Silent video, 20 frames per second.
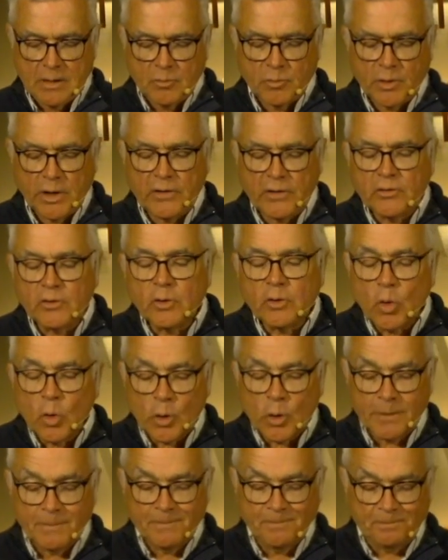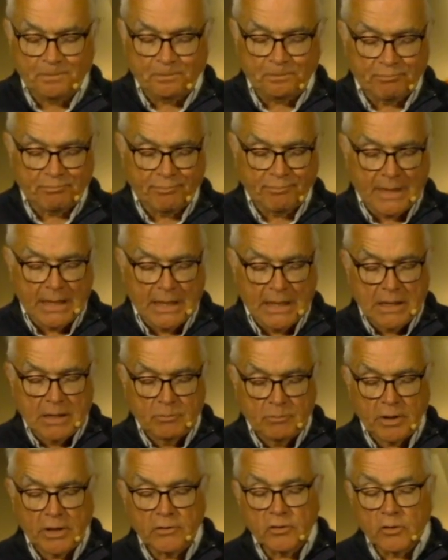Praise the Lord.
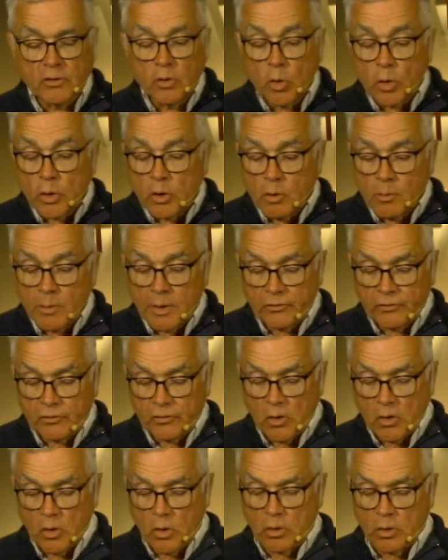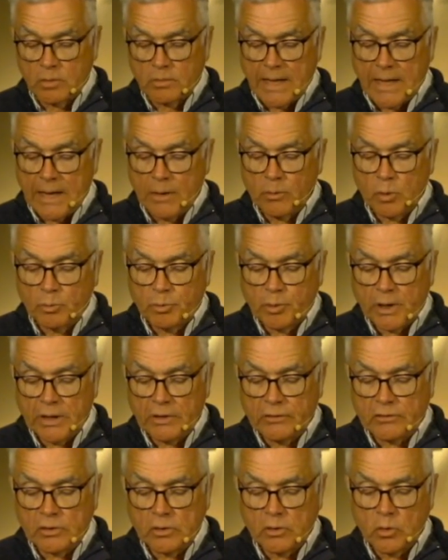Praise the Lord, O my soul. I will
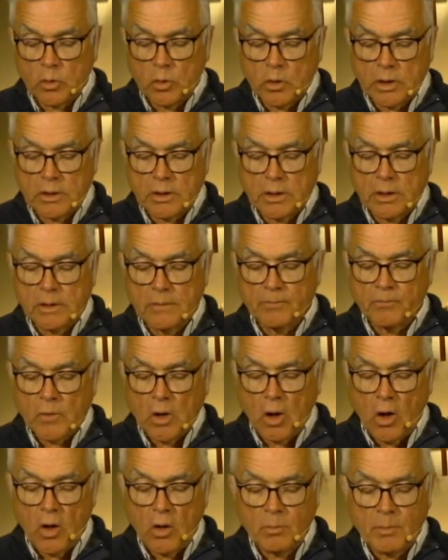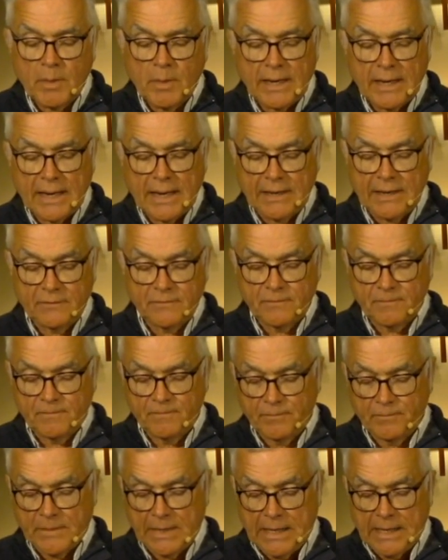praise the Lord all my life.
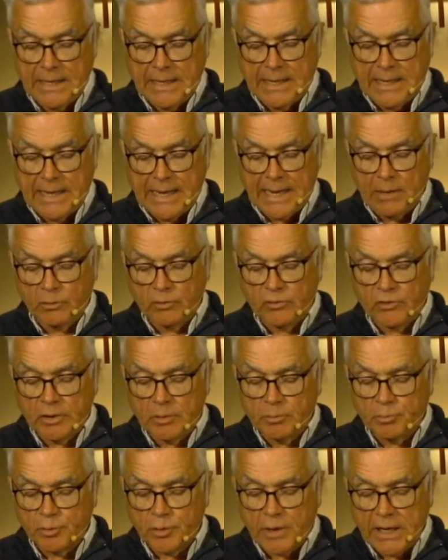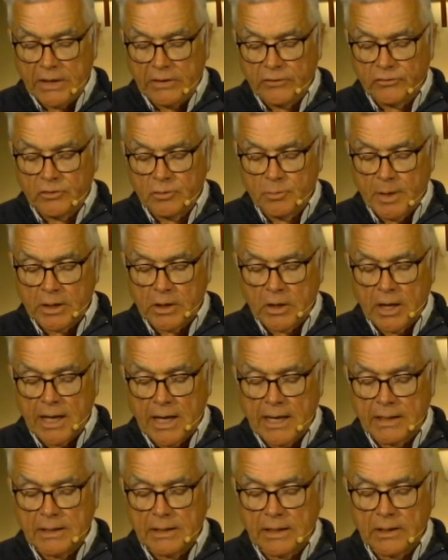I will sing praise to my
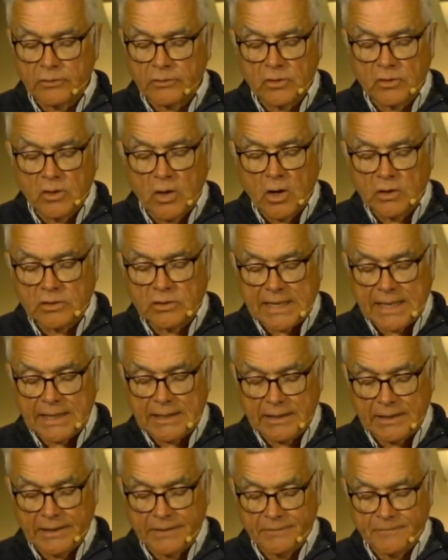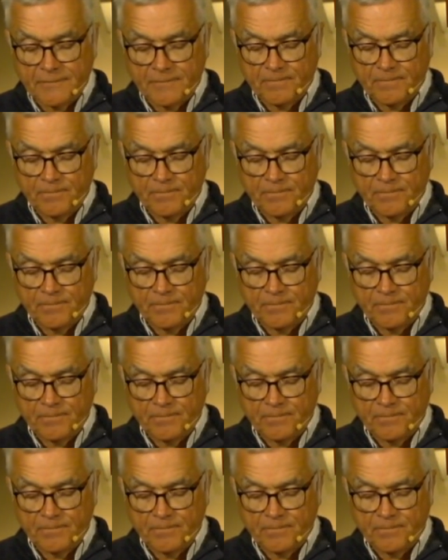God as long as I live.